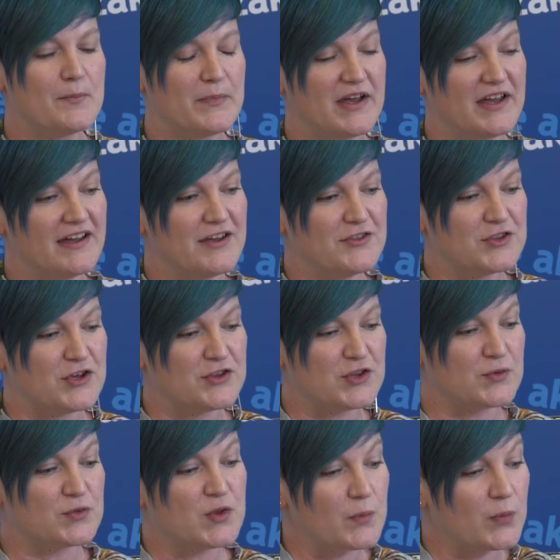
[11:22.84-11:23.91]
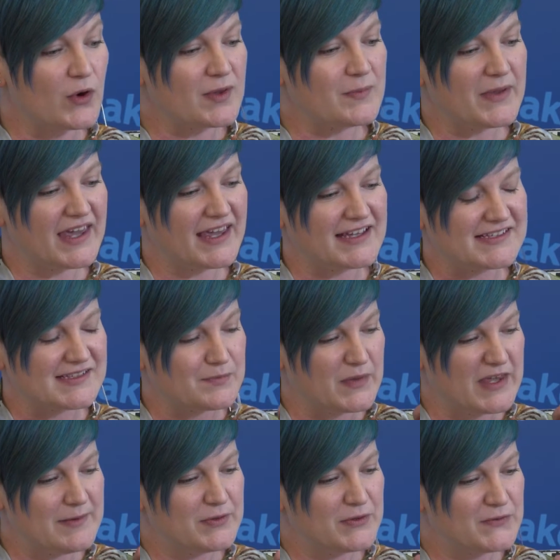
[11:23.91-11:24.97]
But the point being is
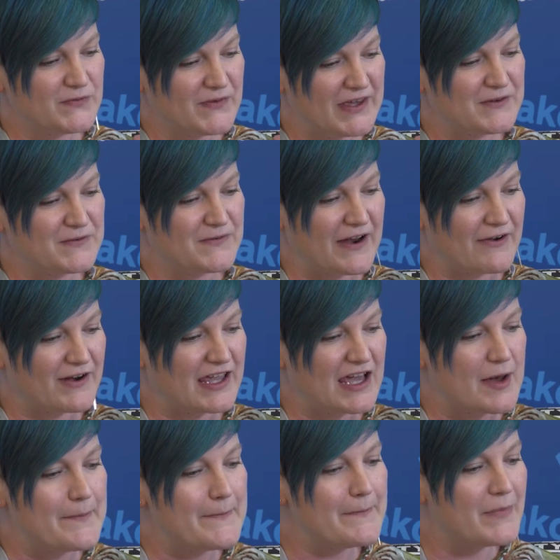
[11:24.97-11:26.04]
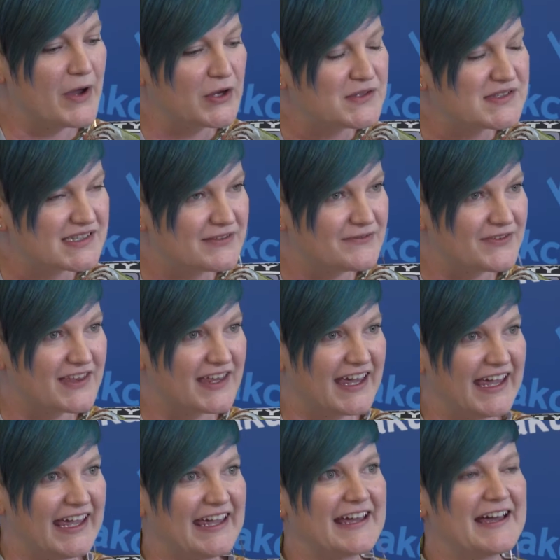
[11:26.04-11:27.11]
people feel very
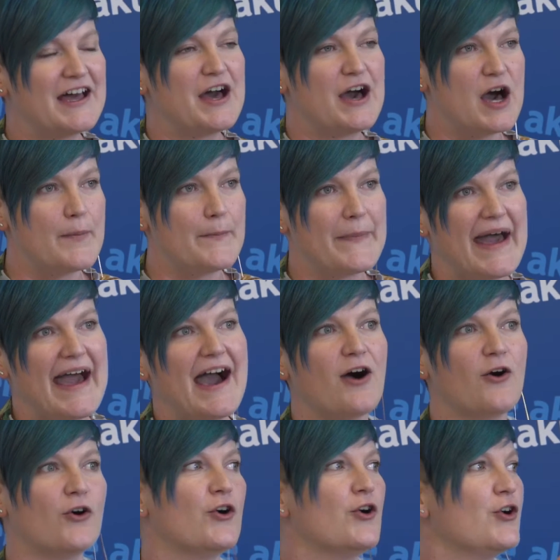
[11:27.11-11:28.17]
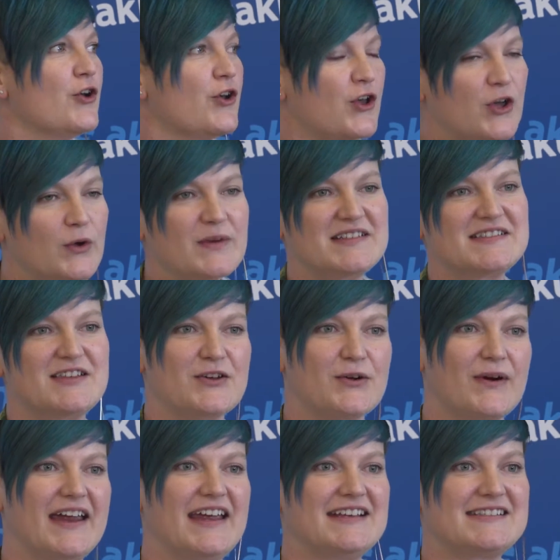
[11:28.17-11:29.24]
emotively about who is the
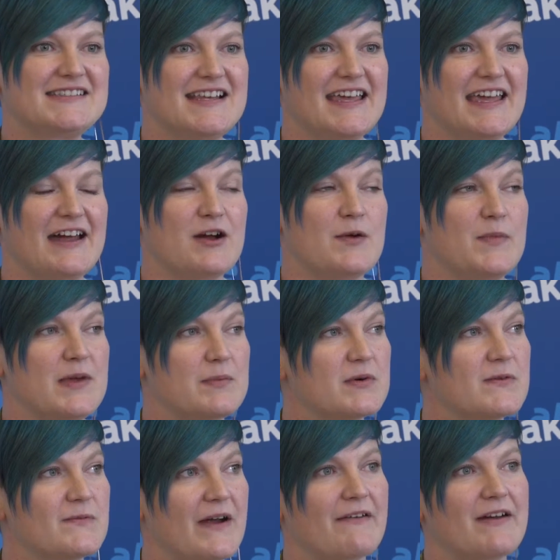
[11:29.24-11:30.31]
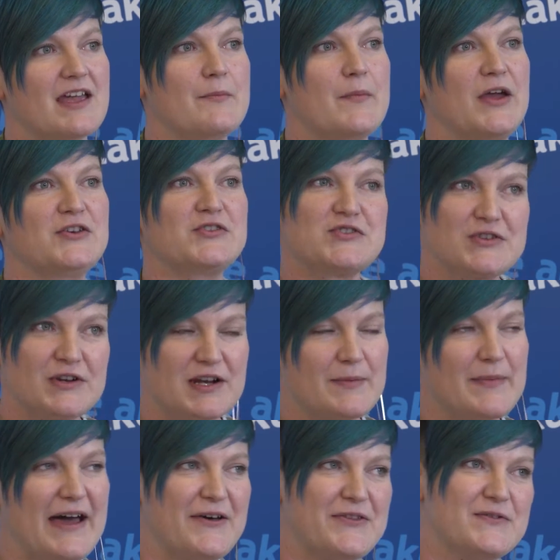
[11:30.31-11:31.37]
greatest singer, and people were very emotional
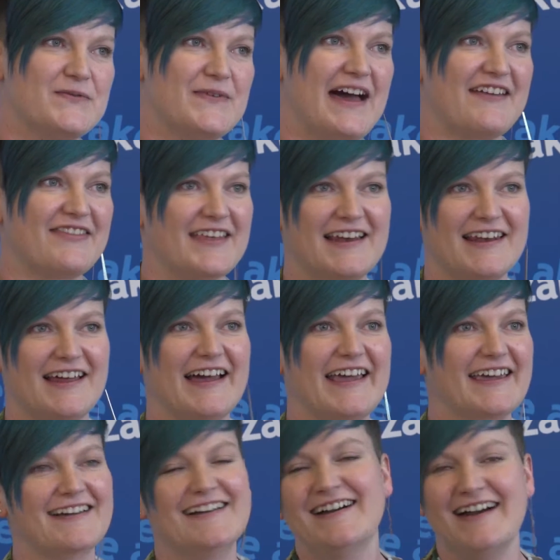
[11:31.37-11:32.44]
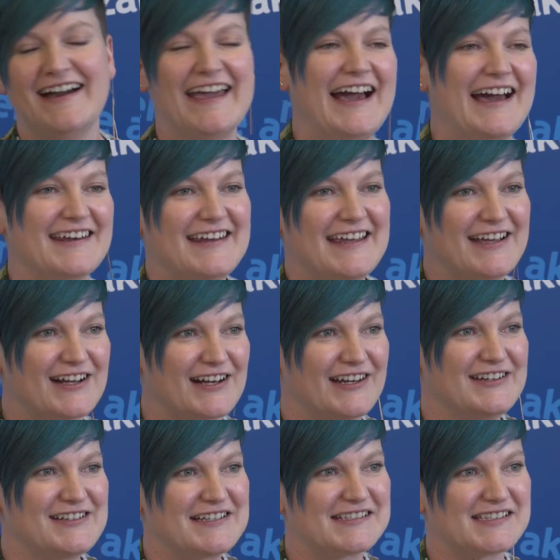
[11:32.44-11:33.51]
about the fact that like I hadn't
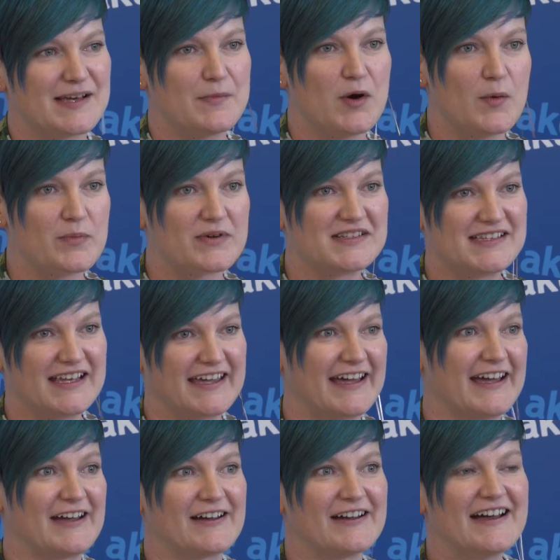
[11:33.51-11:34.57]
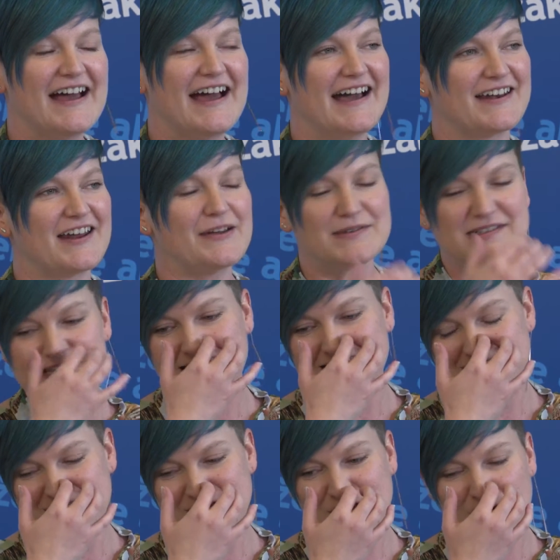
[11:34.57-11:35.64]
included some opera singer. And I was
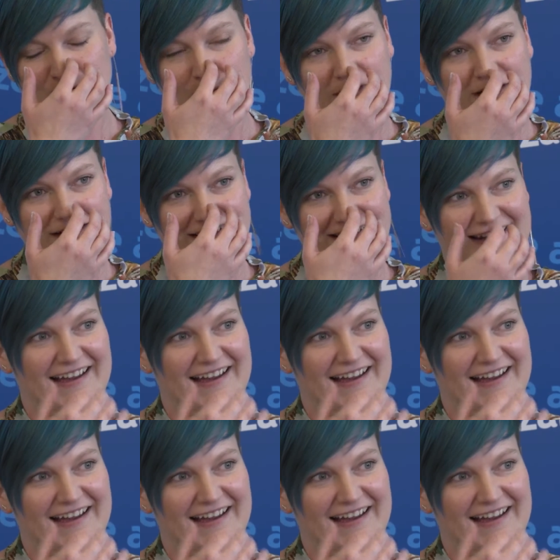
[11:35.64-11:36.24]
like, do you know what?